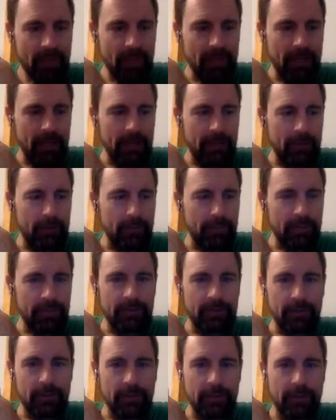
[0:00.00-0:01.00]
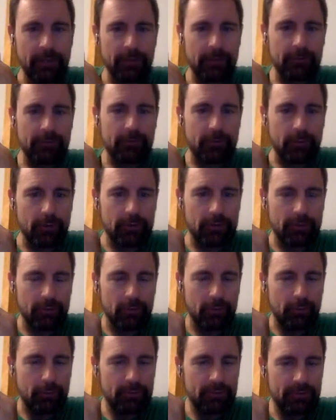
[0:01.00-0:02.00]
and they're basically gear storage
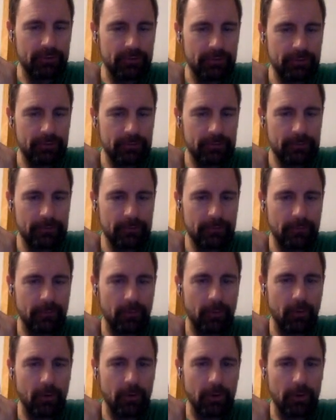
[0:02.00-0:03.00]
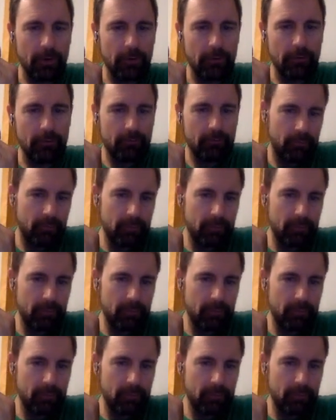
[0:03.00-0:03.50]
loops for